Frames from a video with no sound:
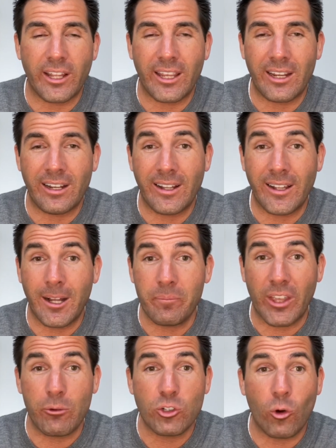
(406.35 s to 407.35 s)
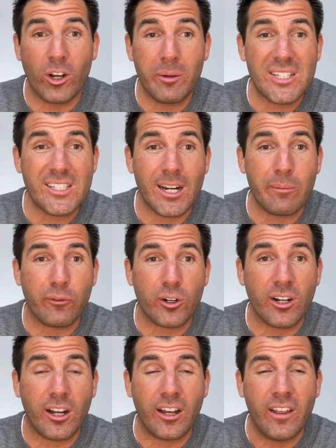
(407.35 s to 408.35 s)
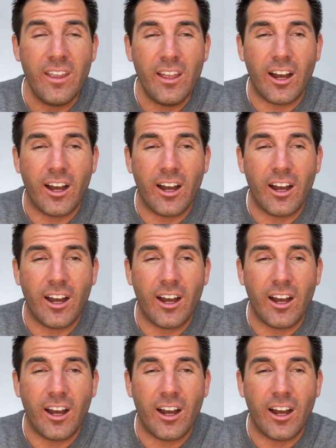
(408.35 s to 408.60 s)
and um, it was going to be set up for a, a,